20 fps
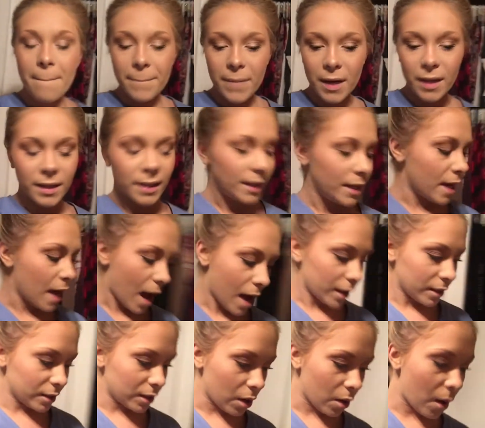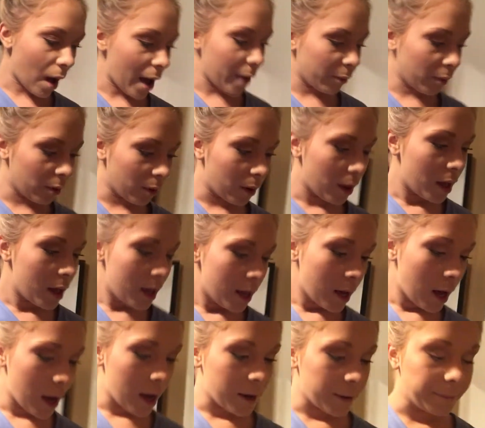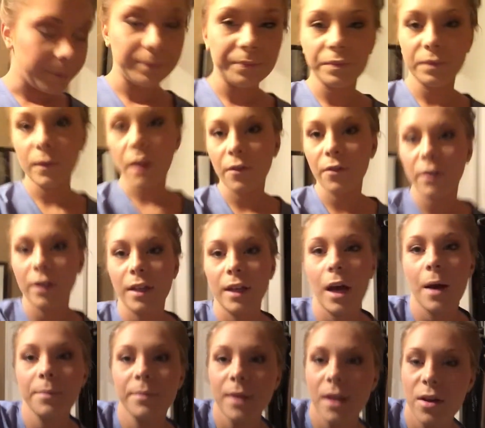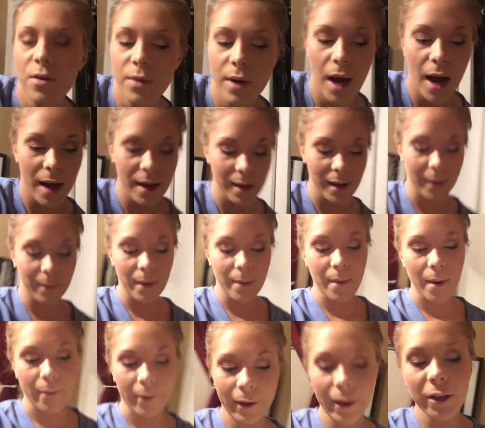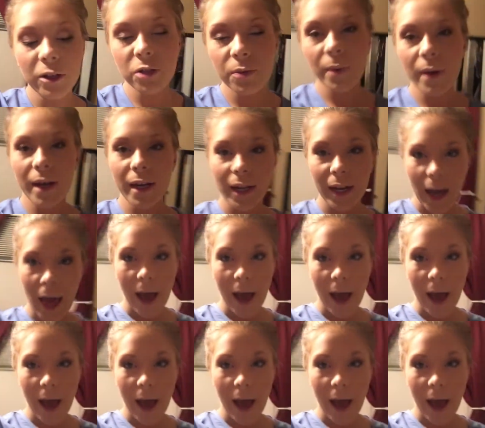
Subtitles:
But yeah, so I will definitely update you guys like maybe on my lunch break and